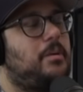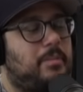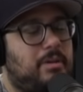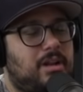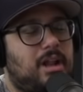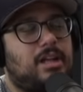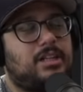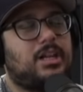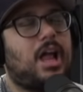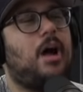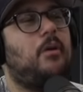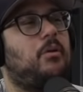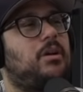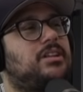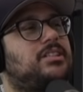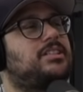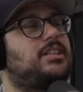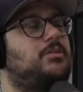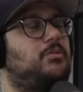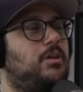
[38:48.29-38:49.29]
but I, I want
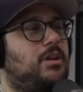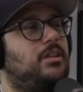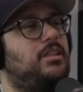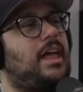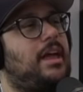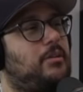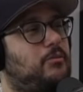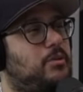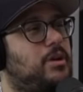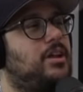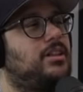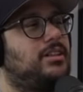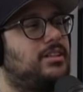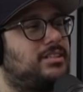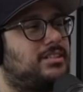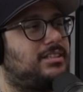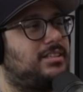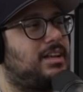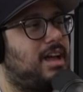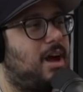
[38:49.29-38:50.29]
to see what, like,
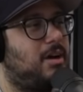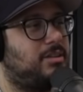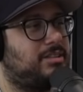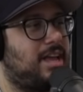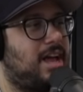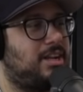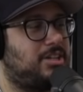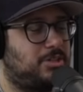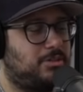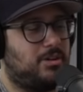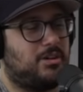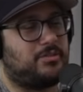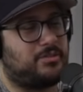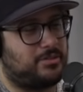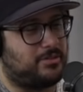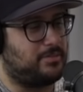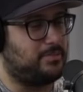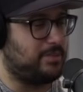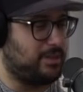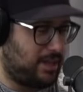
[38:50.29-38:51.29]
realistically, how attached you are
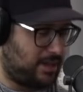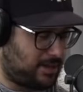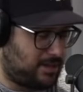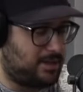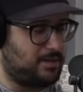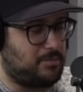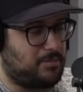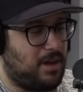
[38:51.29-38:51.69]
to it. But like, keep